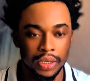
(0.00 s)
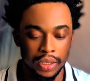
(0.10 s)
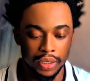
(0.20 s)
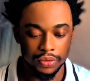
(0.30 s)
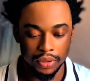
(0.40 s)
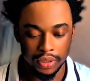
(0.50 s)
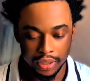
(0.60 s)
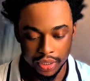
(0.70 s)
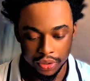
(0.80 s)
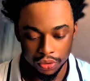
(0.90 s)
It will
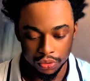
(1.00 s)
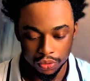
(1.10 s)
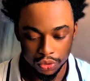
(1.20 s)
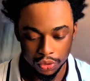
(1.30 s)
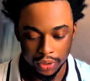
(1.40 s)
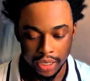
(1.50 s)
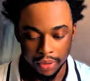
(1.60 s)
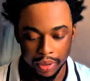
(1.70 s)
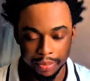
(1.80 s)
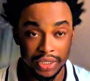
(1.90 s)
take you to their
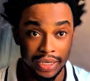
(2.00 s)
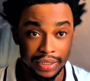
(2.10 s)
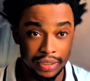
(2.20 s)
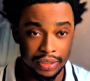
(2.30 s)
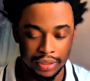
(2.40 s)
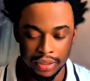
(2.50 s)
website.